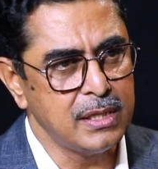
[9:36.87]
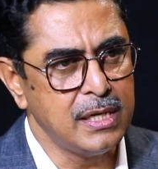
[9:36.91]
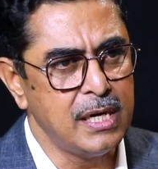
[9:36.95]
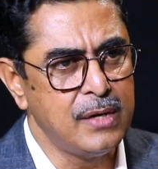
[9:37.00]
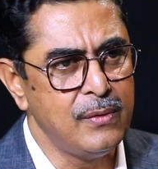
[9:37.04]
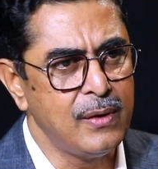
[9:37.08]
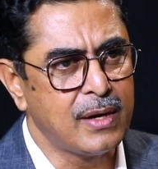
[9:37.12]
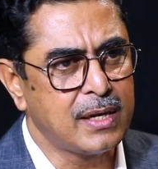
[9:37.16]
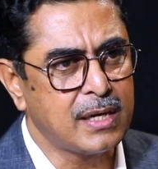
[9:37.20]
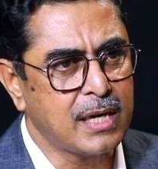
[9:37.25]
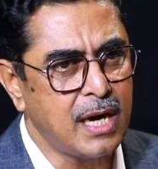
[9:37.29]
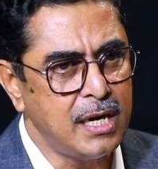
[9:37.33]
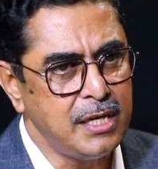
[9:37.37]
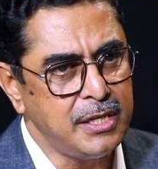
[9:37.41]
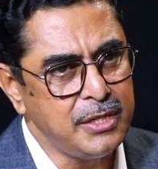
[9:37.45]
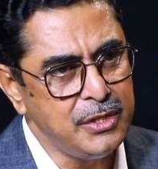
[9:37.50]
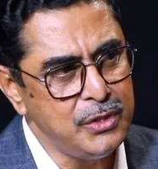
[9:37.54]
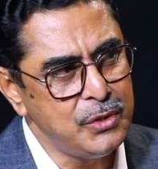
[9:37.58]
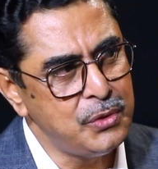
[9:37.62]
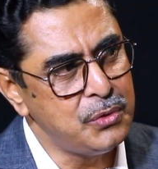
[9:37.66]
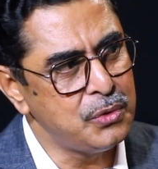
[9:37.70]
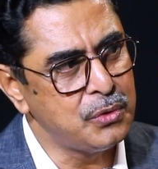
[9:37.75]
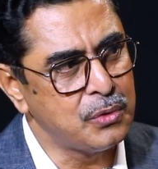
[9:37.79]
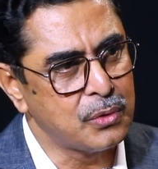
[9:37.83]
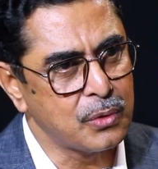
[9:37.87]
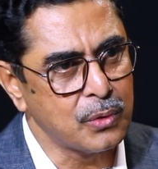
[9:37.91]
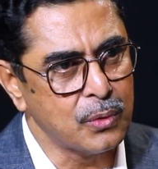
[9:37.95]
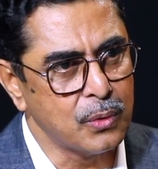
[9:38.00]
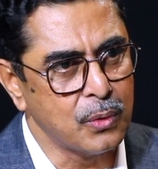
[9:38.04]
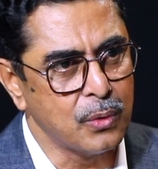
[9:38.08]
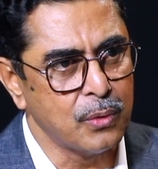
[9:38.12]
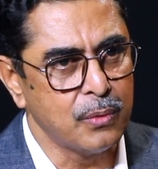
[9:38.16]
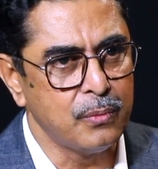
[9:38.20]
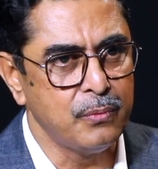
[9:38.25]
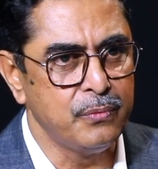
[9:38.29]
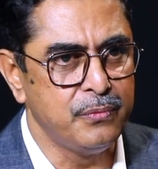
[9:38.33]
It will continue to
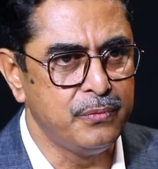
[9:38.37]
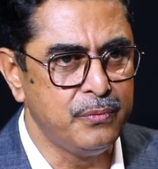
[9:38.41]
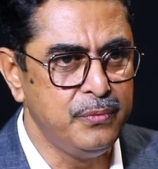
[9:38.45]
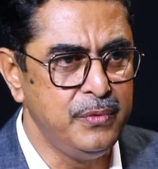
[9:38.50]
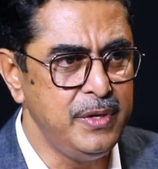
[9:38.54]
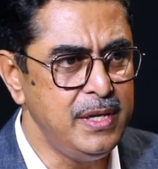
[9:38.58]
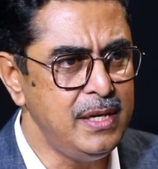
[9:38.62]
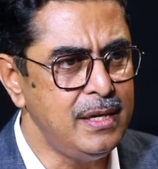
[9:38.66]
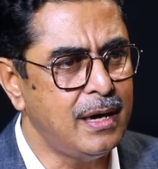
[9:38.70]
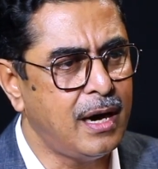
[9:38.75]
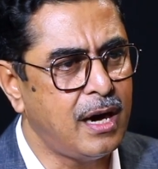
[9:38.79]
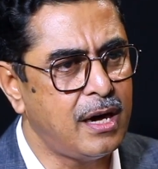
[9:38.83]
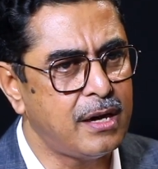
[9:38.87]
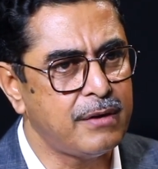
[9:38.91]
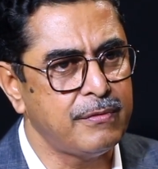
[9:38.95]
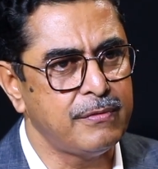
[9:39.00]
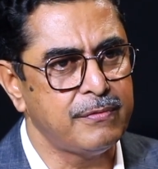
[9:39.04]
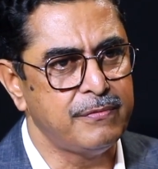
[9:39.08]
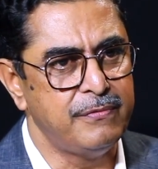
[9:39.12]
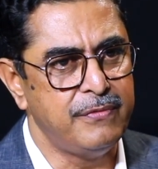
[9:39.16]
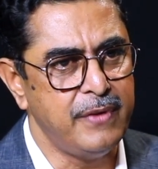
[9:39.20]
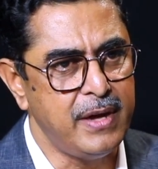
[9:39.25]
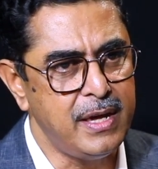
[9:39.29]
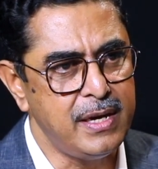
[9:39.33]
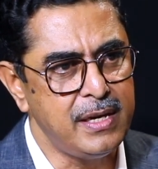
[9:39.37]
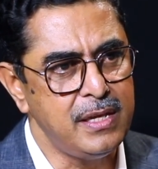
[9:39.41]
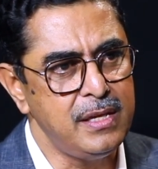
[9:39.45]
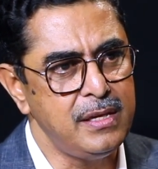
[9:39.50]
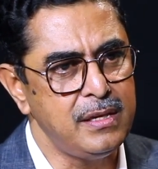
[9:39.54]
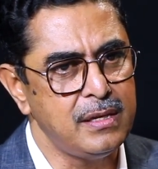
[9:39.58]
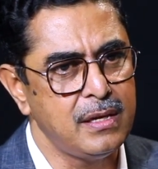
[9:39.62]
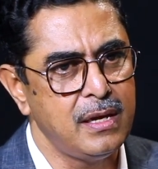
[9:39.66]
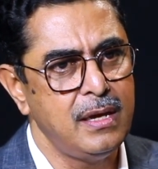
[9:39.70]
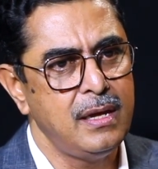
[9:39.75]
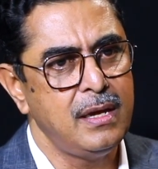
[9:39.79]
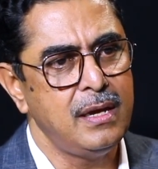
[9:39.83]
grow. We are a
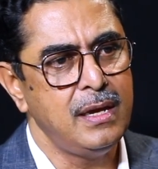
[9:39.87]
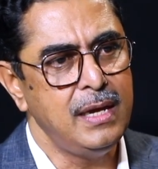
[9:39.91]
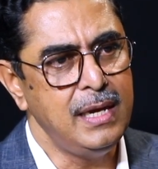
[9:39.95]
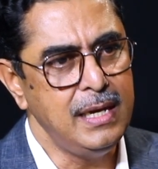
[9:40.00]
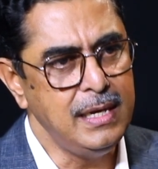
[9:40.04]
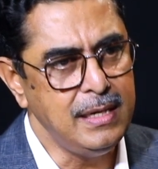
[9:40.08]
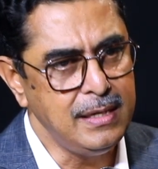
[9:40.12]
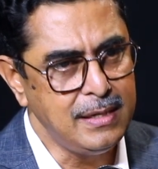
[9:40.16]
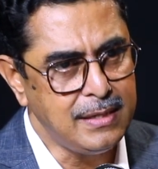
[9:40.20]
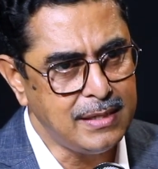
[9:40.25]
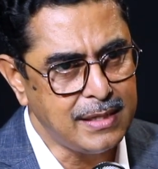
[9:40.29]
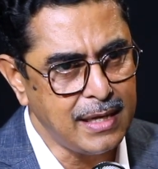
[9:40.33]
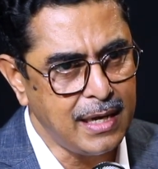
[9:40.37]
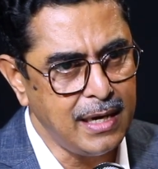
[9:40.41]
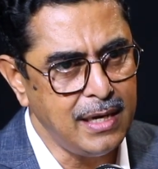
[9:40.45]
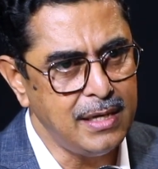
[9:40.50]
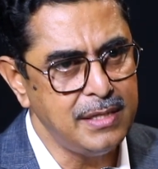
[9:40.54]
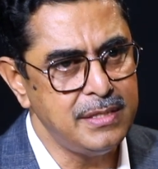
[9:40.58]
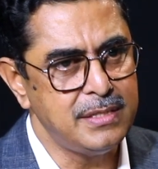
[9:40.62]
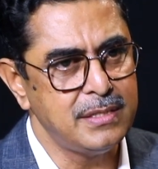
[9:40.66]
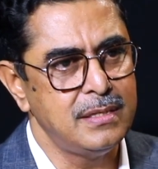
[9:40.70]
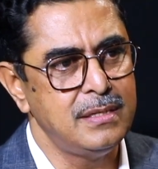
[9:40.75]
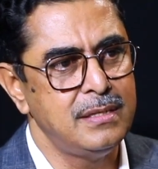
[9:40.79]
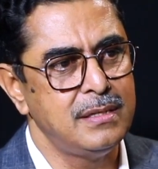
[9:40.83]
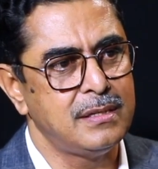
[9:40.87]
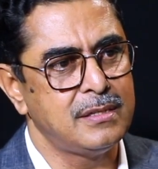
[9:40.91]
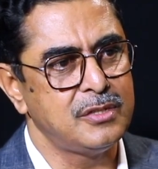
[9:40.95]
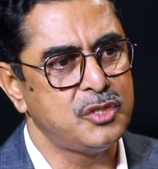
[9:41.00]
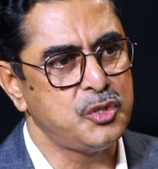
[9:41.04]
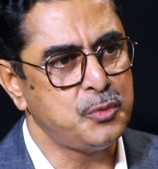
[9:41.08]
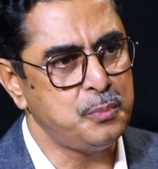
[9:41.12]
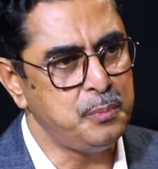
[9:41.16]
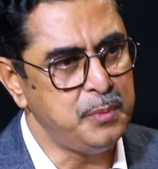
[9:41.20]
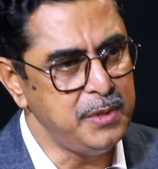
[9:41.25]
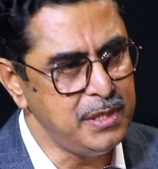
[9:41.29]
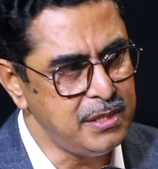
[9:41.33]
very intelligent
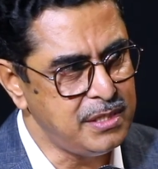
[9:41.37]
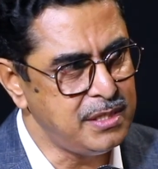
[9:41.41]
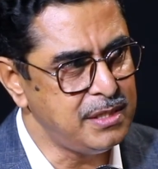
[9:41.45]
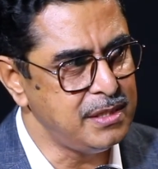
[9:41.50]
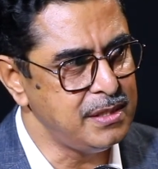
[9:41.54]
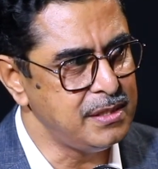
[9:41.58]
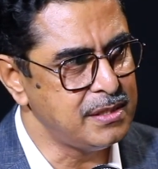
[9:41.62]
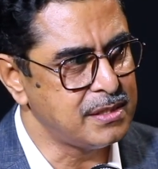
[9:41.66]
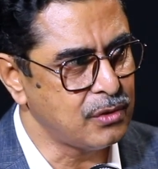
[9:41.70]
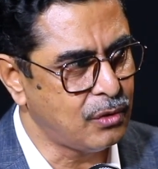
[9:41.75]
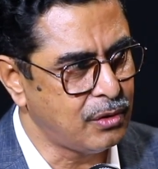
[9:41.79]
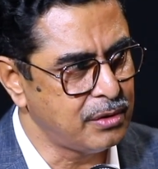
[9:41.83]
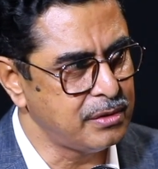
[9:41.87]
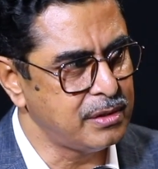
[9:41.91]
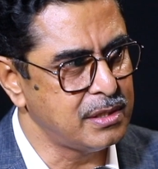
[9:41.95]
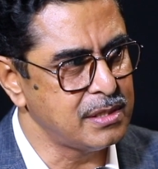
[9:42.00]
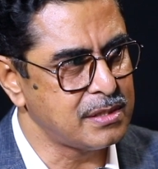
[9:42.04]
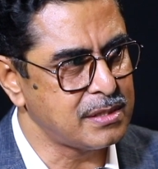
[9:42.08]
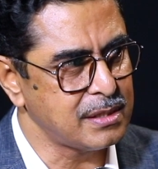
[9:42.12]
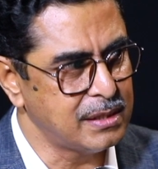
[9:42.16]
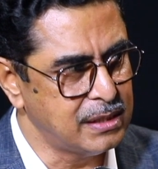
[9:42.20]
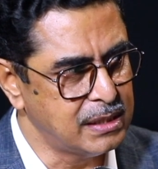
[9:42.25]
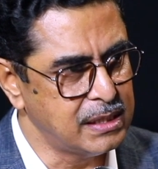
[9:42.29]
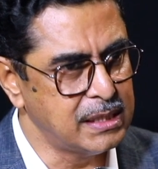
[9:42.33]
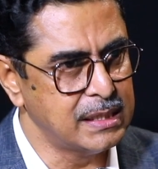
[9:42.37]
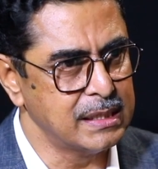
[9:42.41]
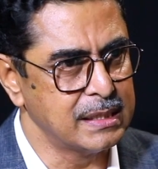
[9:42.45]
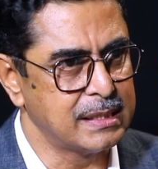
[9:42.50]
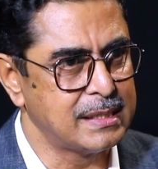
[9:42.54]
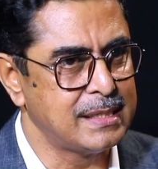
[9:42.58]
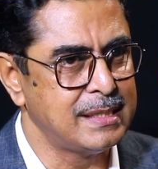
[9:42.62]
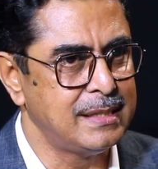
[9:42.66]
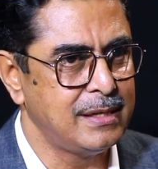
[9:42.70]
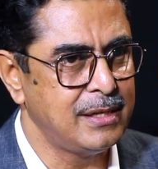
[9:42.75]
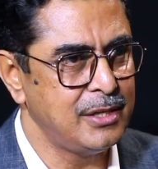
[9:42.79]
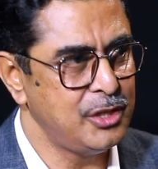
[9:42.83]
species on this
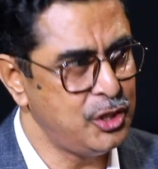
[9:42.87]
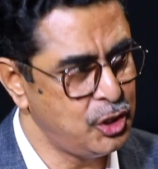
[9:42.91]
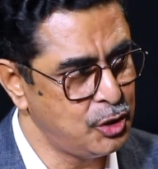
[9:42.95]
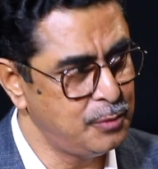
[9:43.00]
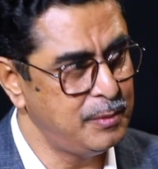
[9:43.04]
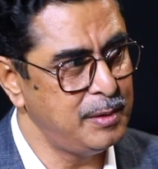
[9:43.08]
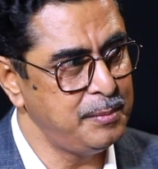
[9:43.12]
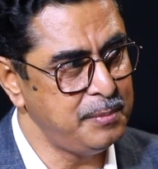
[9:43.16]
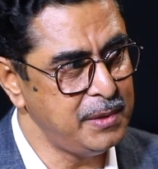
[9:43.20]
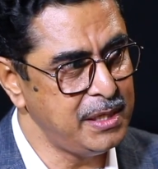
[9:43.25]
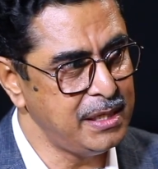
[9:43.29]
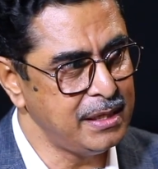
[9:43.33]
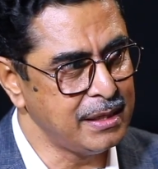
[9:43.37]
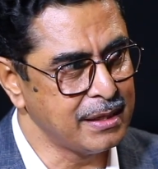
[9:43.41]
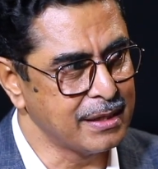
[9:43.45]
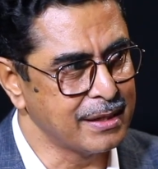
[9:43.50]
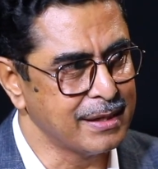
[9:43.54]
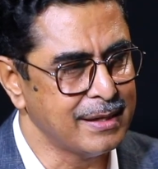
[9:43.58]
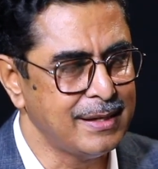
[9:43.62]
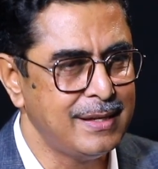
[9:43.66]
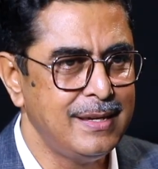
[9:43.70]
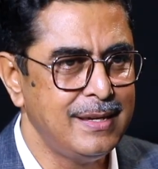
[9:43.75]
earth, human being.